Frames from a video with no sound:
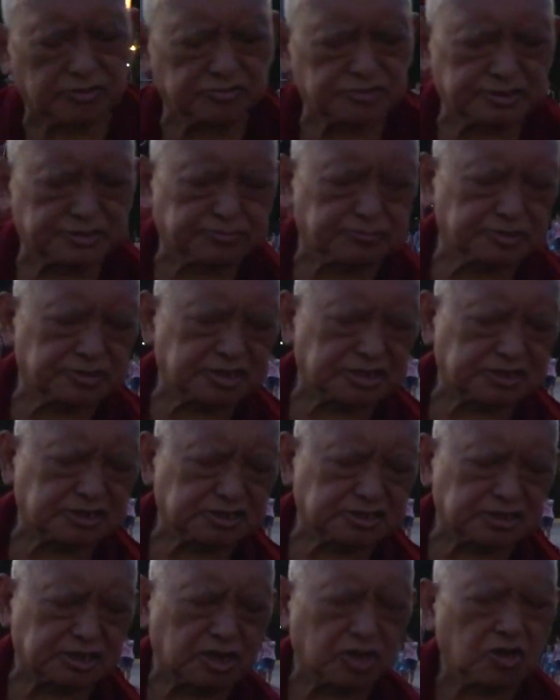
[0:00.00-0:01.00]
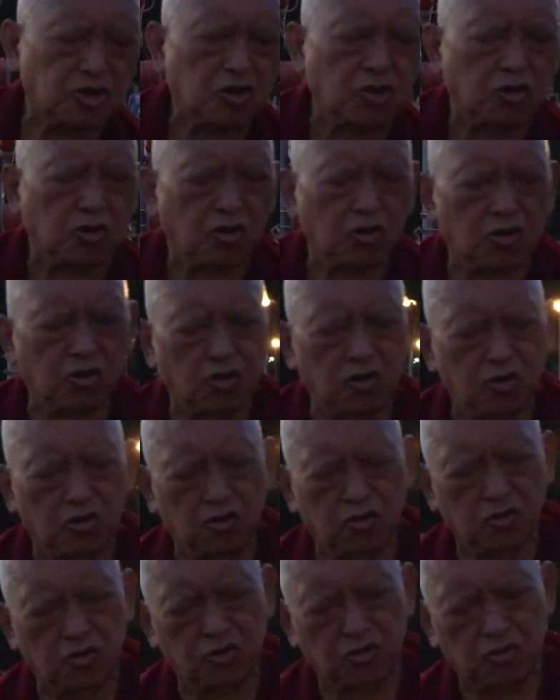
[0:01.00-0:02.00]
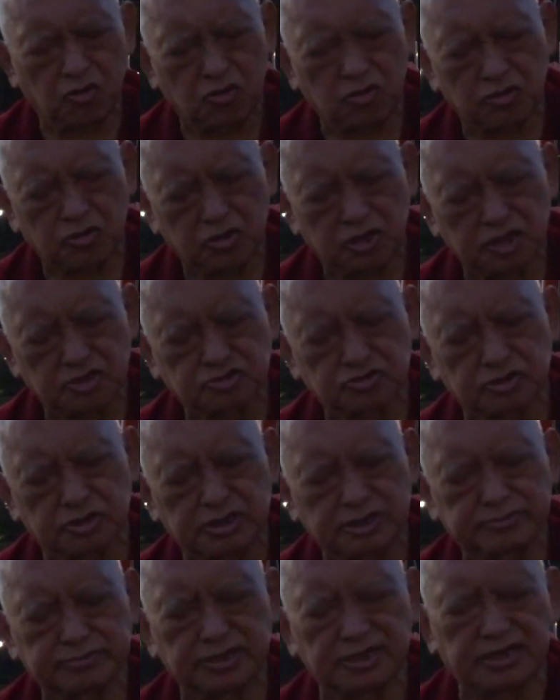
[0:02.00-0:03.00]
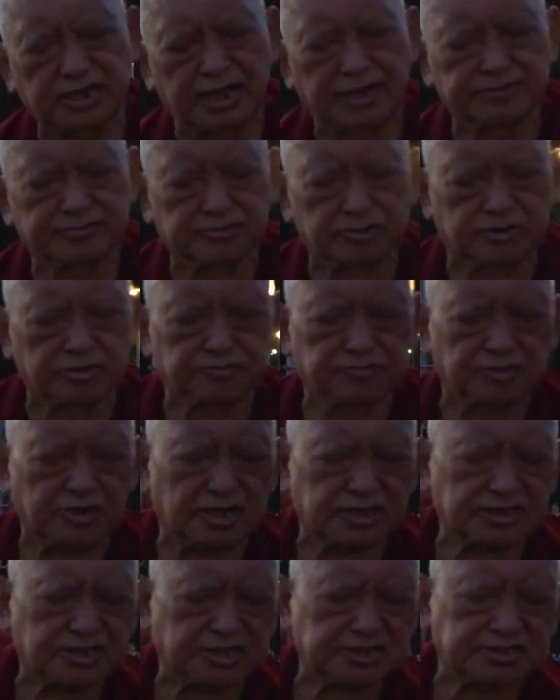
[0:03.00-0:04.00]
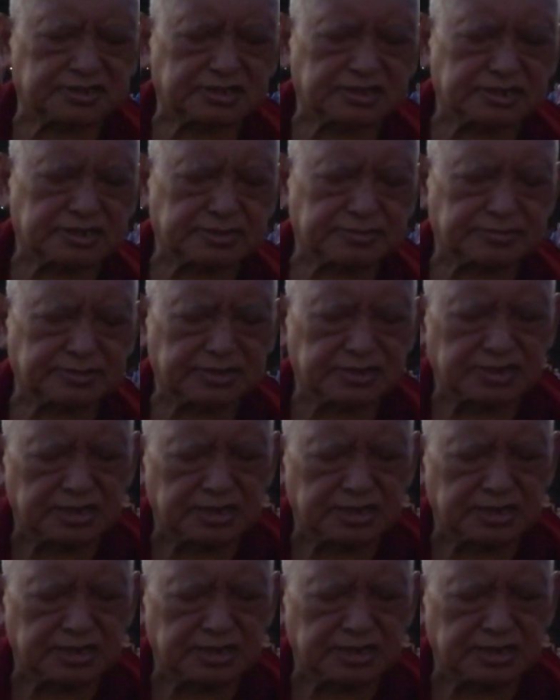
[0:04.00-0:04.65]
with the bodhicitta, only to live the life of others and then